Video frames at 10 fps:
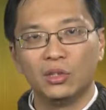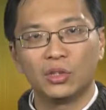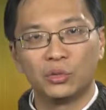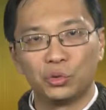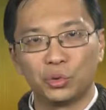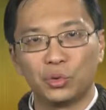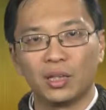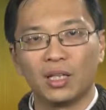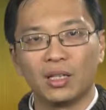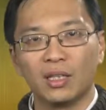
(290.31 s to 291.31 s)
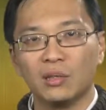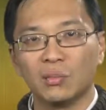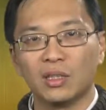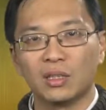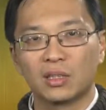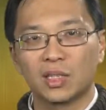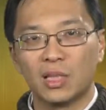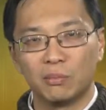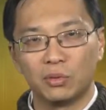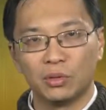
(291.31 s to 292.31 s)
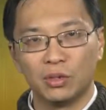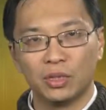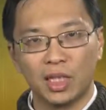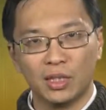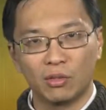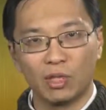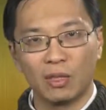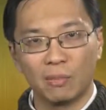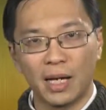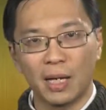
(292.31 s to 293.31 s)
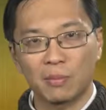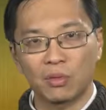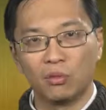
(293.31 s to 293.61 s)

you can draw the alignment and produce underground maps